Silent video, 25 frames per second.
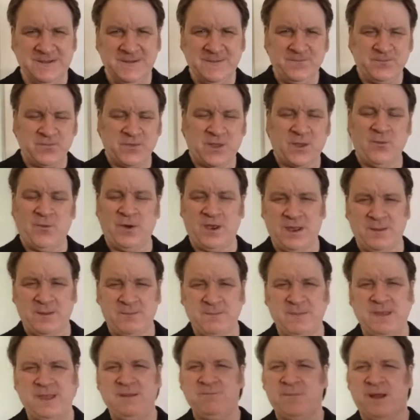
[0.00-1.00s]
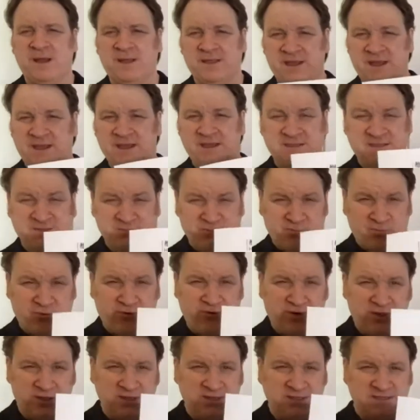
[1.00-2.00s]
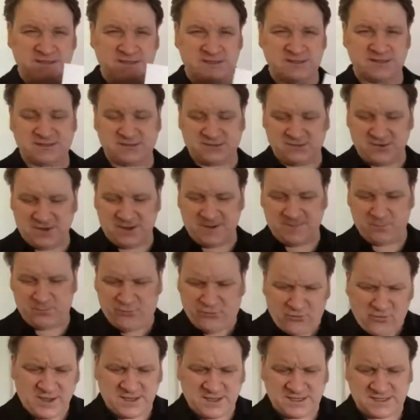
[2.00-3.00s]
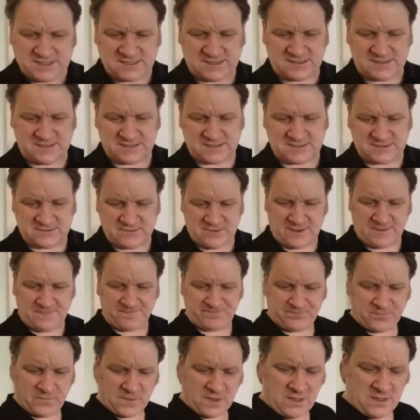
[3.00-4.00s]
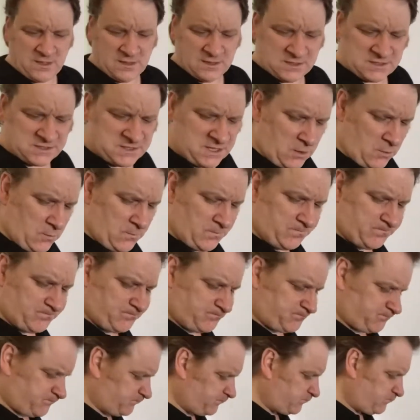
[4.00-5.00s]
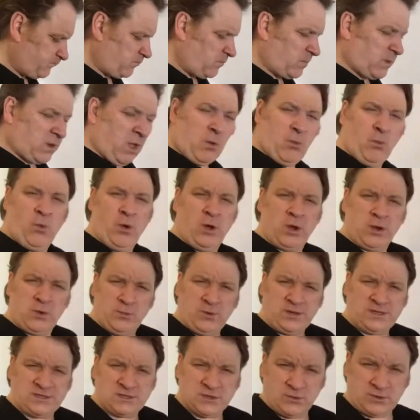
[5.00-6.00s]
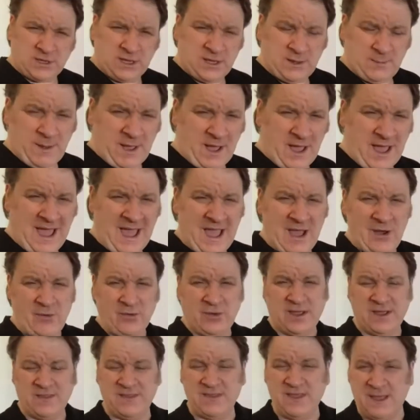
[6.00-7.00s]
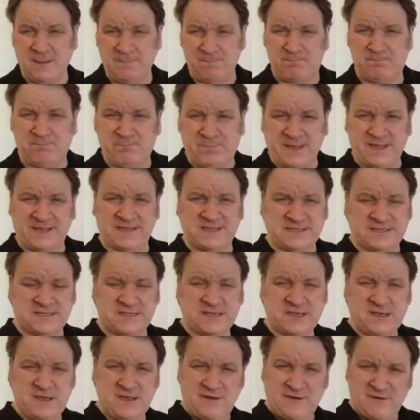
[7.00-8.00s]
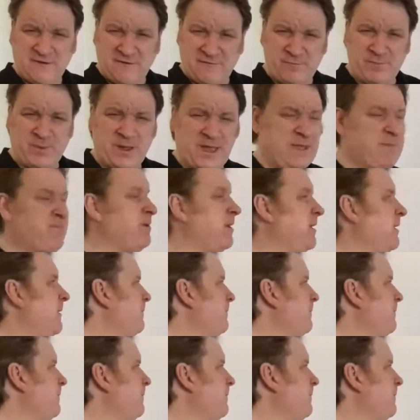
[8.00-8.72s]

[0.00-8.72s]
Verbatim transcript: what I mean by that is priceless, right? Priceless, right? So, what are we talking about? How can that bit of paper